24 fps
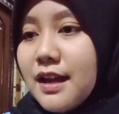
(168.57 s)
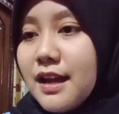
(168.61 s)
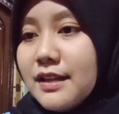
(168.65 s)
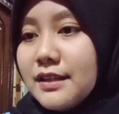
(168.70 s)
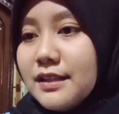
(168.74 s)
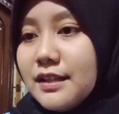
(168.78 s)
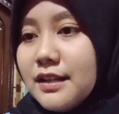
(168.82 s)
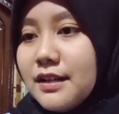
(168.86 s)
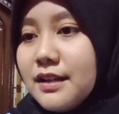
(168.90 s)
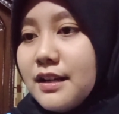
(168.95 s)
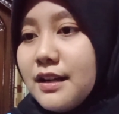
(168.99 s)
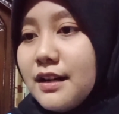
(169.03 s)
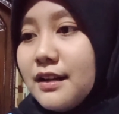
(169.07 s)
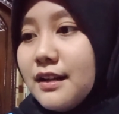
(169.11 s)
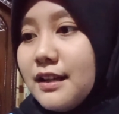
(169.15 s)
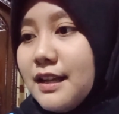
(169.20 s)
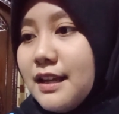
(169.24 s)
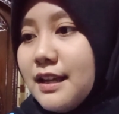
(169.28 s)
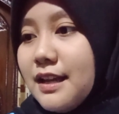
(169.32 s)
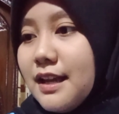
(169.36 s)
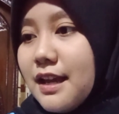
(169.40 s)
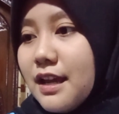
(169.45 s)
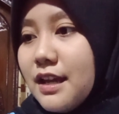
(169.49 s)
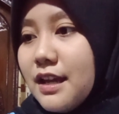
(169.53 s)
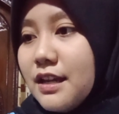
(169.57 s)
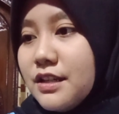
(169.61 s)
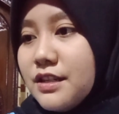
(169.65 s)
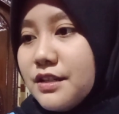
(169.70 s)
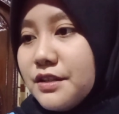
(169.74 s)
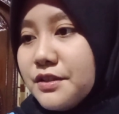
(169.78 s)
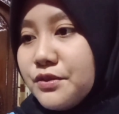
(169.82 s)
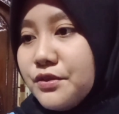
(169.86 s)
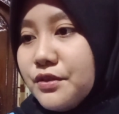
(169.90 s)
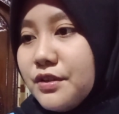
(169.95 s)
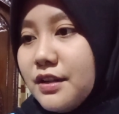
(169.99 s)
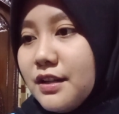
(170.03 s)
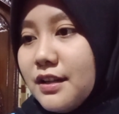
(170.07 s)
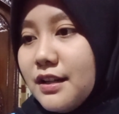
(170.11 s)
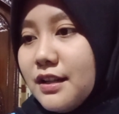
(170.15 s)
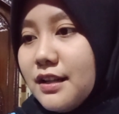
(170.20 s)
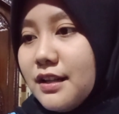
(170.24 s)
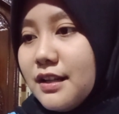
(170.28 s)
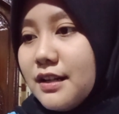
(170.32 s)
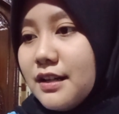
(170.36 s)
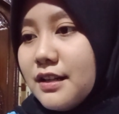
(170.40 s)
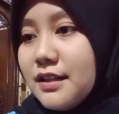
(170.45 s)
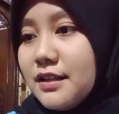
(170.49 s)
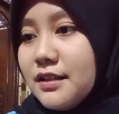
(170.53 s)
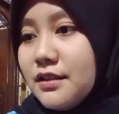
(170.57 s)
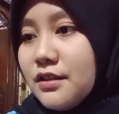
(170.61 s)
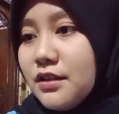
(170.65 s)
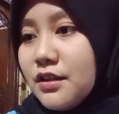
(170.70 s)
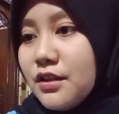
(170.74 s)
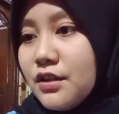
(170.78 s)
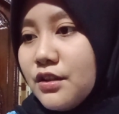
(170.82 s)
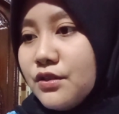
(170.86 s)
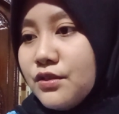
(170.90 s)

At an early age, students learn